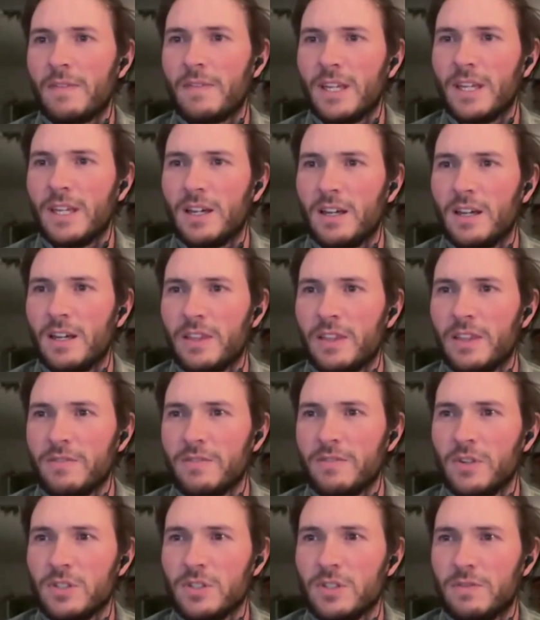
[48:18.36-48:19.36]
Now, I
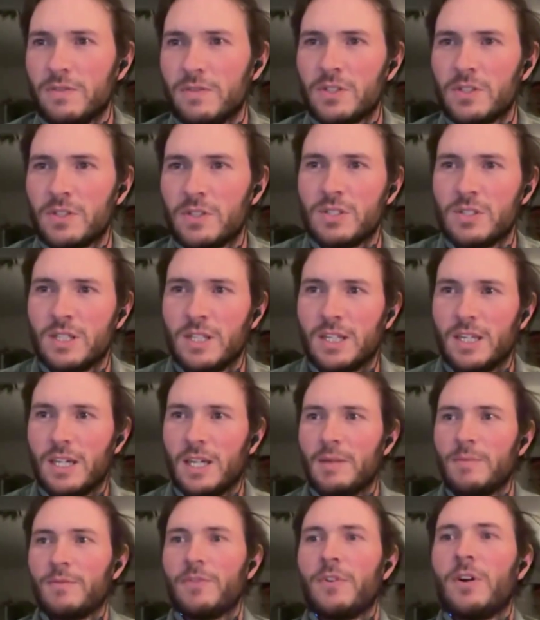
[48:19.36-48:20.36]
think the first question that
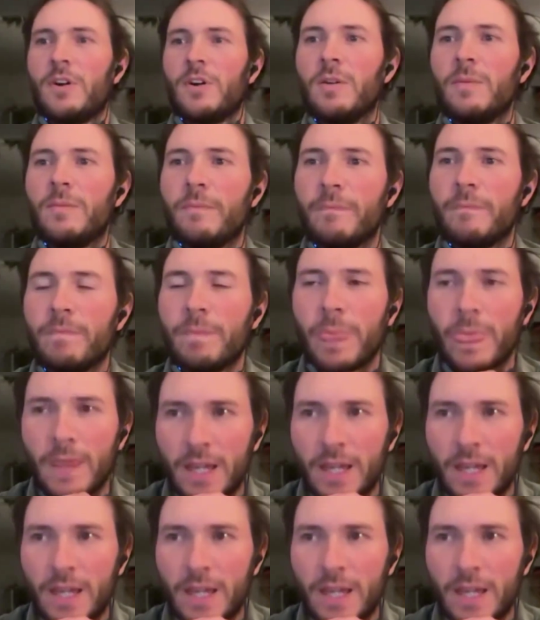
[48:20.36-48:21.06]
came from